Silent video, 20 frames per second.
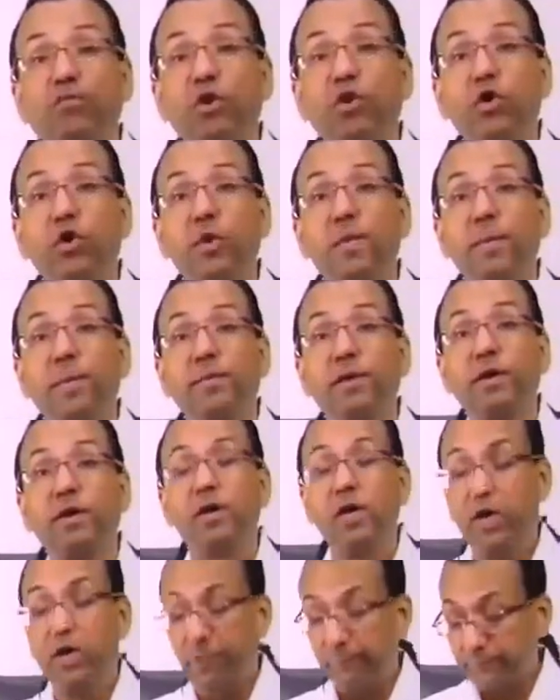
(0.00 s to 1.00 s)
You remember,
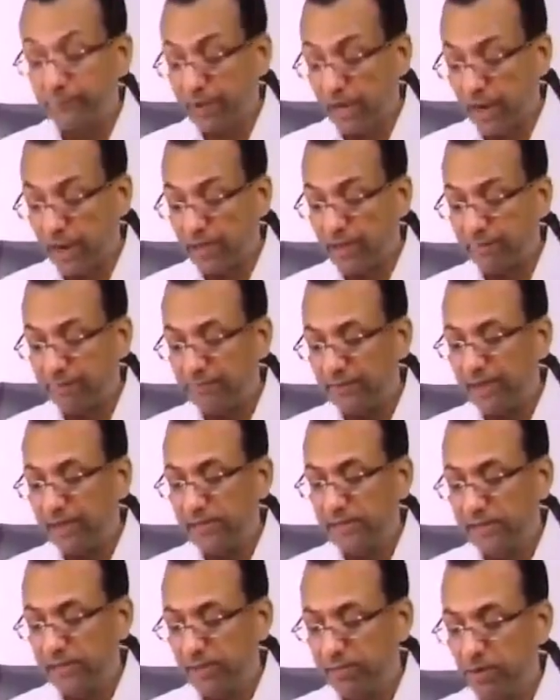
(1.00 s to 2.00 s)
behind the
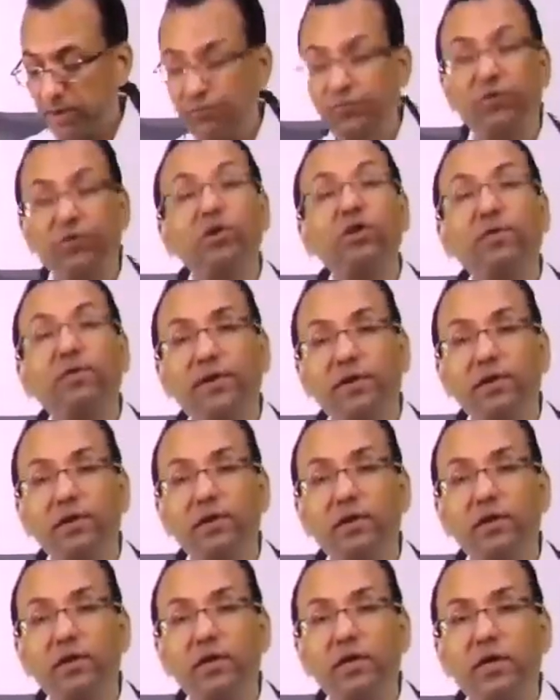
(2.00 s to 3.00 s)
brainstem you have fourth
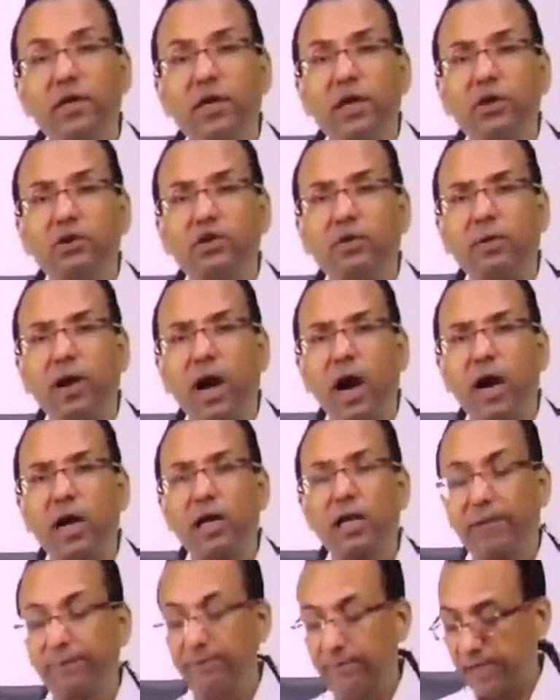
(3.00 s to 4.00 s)
ventricle. So
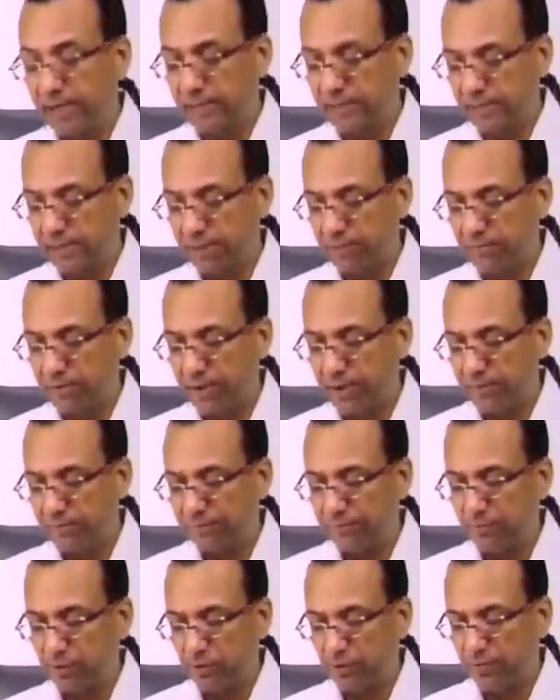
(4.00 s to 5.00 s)
behind the brainstem we have
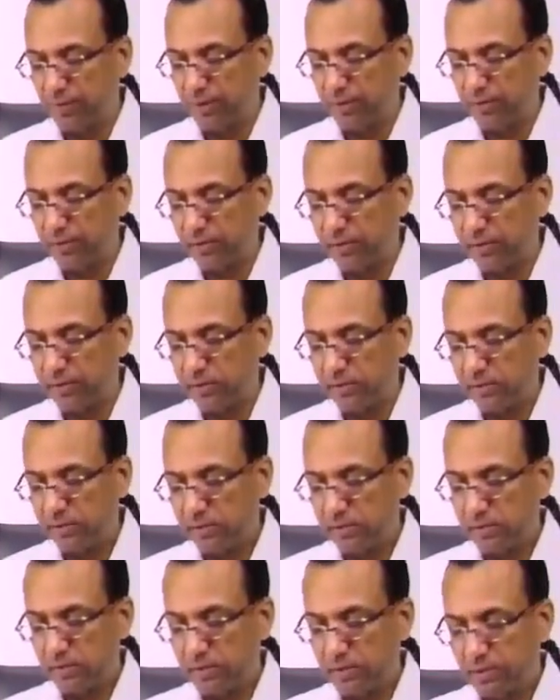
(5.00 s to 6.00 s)
fourth ventricle.
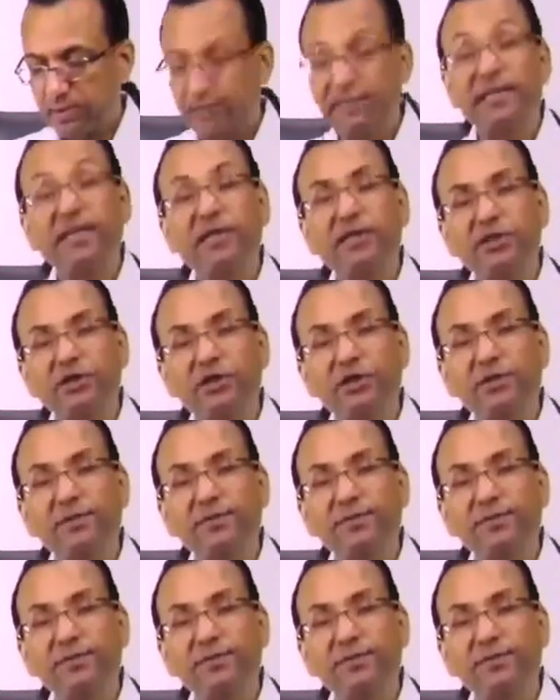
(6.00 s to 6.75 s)
Yes.